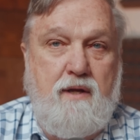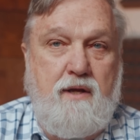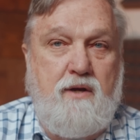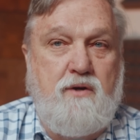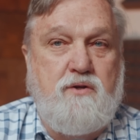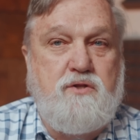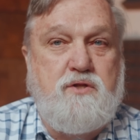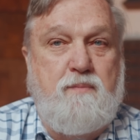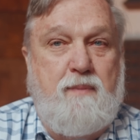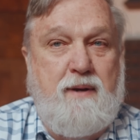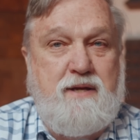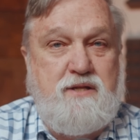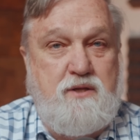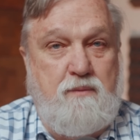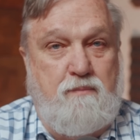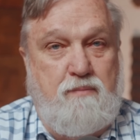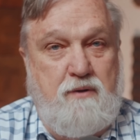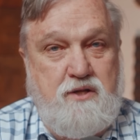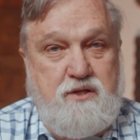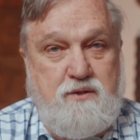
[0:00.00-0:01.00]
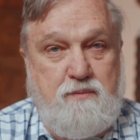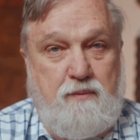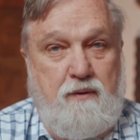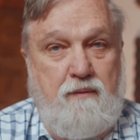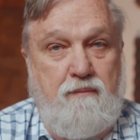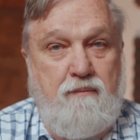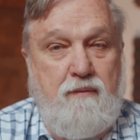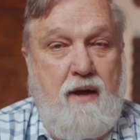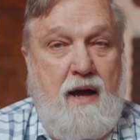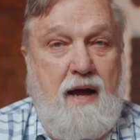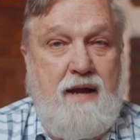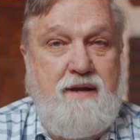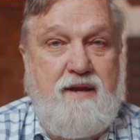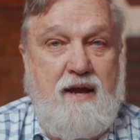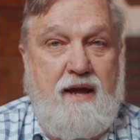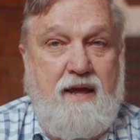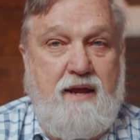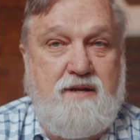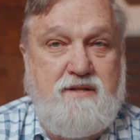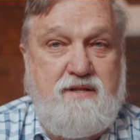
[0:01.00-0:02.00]
Here's the basic principle I
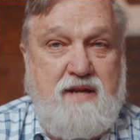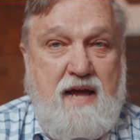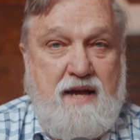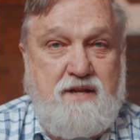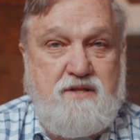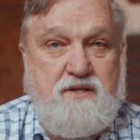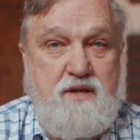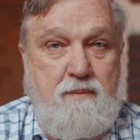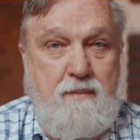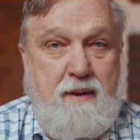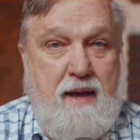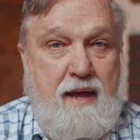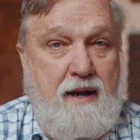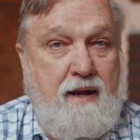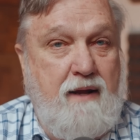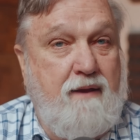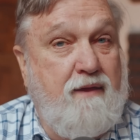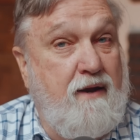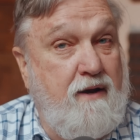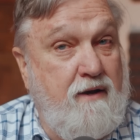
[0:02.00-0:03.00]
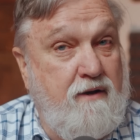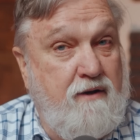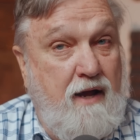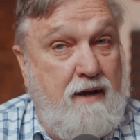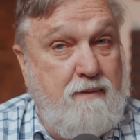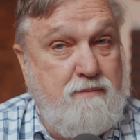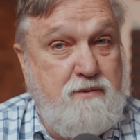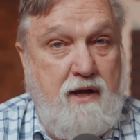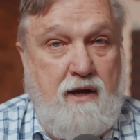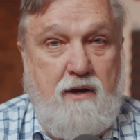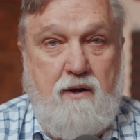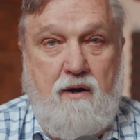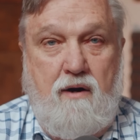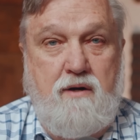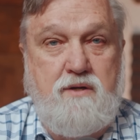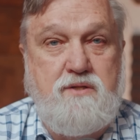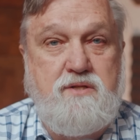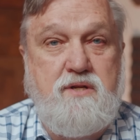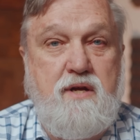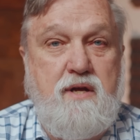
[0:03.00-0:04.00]
take it as axiomatic that in times like
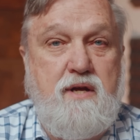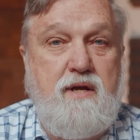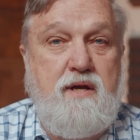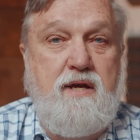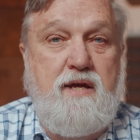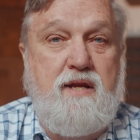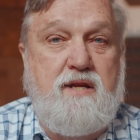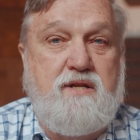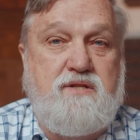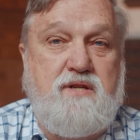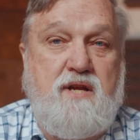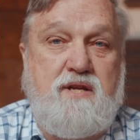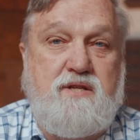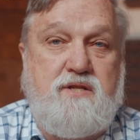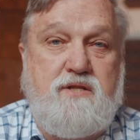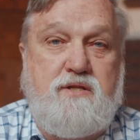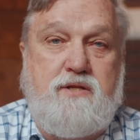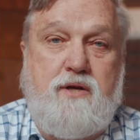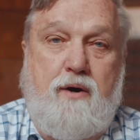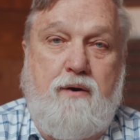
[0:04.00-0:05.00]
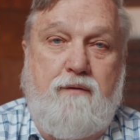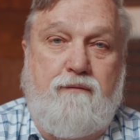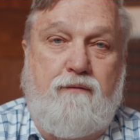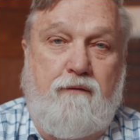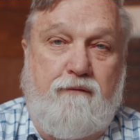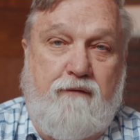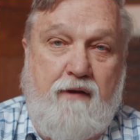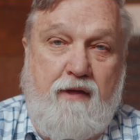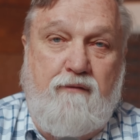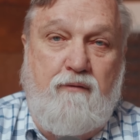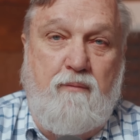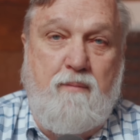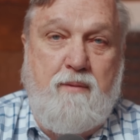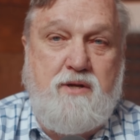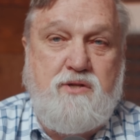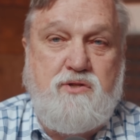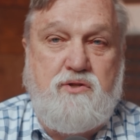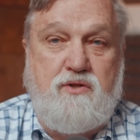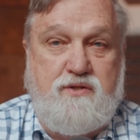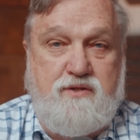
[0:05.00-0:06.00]
ours, it is necessary for faithful
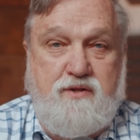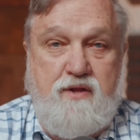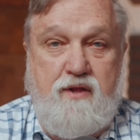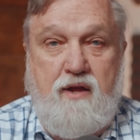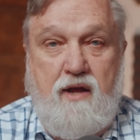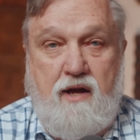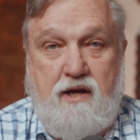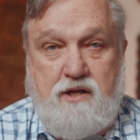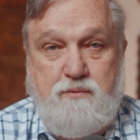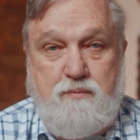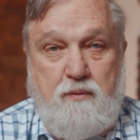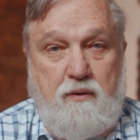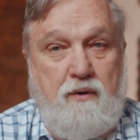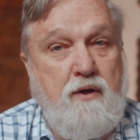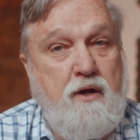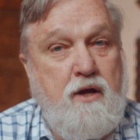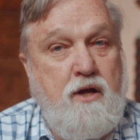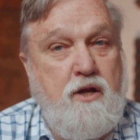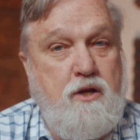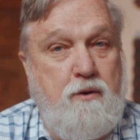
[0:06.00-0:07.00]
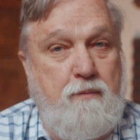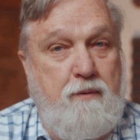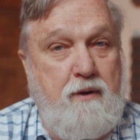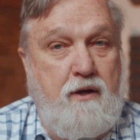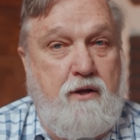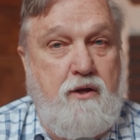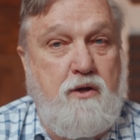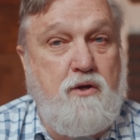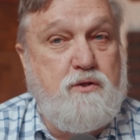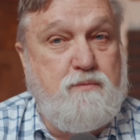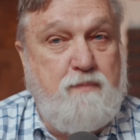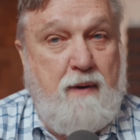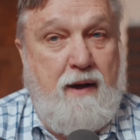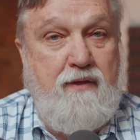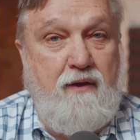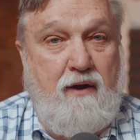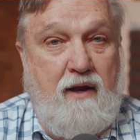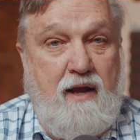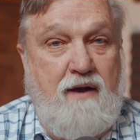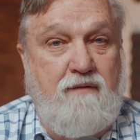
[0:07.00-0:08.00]
ministers of the gospel to be accused by
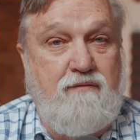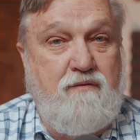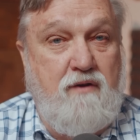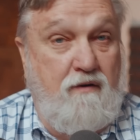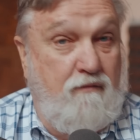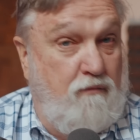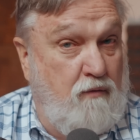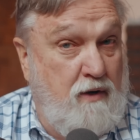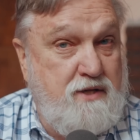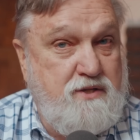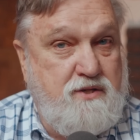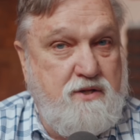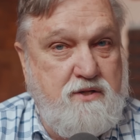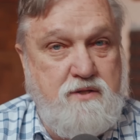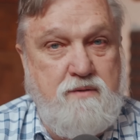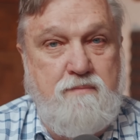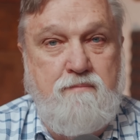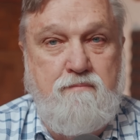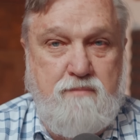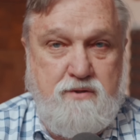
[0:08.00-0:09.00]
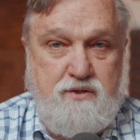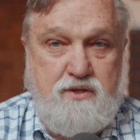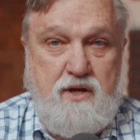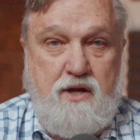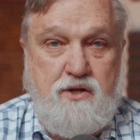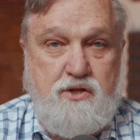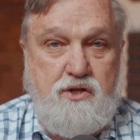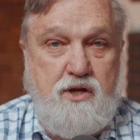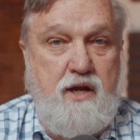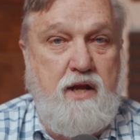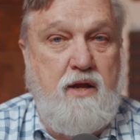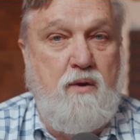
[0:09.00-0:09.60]
the left of racism, misogyny,